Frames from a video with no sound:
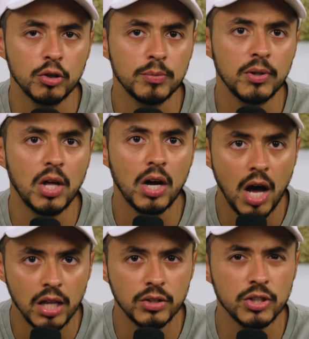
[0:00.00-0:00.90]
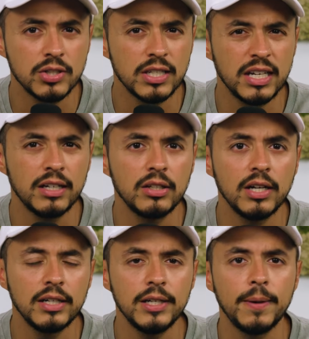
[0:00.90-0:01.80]
multiple oncologists to get a
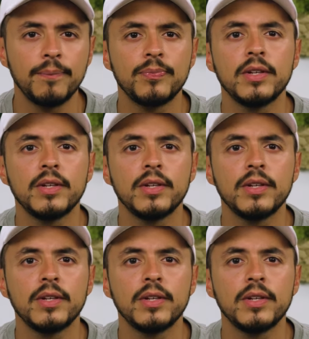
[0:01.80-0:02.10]
good idea.